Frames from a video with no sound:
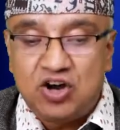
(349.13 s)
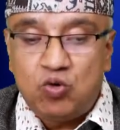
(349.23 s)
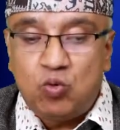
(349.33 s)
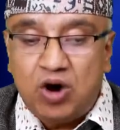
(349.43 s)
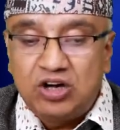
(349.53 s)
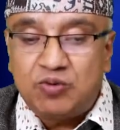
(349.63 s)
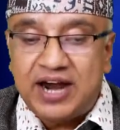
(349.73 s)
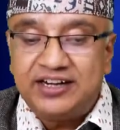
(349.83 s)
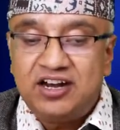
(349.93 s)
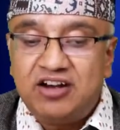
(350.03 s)

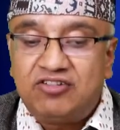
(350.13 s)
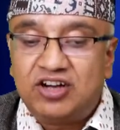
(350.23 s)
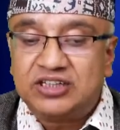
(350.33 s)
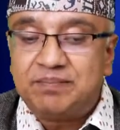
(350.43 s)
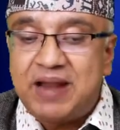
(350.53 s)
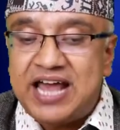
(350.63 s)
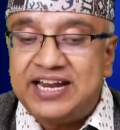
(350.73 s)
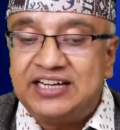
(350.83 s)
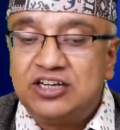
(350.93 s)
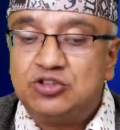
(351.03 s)
worldwide for the
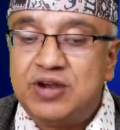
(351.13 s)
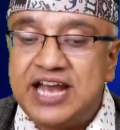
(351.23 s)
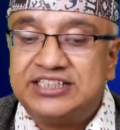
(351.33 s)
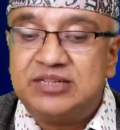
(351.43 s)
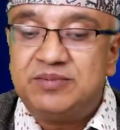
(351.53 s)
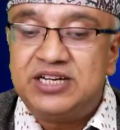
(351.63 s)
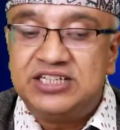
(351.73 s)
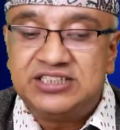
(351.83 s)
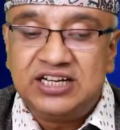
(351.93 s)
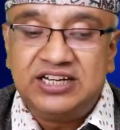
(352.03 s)
planet to achieve
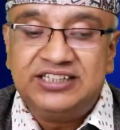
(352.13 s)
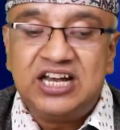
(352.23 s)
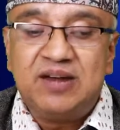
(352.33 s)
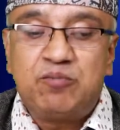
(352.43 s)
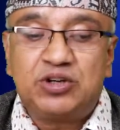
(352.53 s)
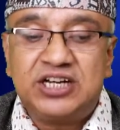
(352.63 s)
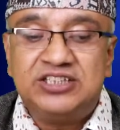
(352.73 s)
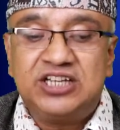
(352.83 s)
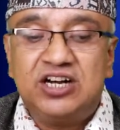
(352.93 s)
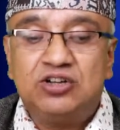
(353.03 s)
its real
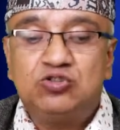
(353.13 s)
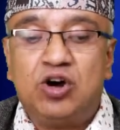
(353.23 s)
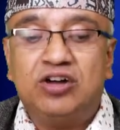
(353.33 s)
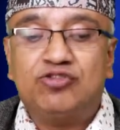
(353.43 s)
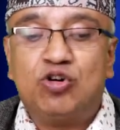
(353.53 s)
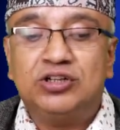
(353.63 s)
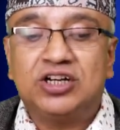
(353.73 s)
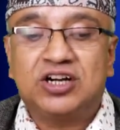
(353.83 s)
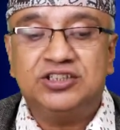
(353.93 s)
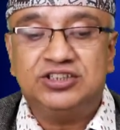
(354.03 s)
potential to unfold the
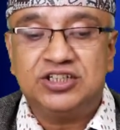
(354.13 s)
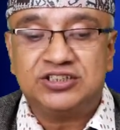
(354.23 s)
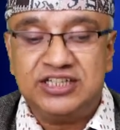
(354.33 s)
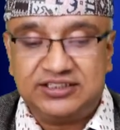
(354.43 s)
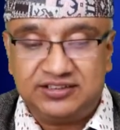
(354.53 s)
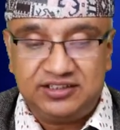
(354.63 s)
consciousness.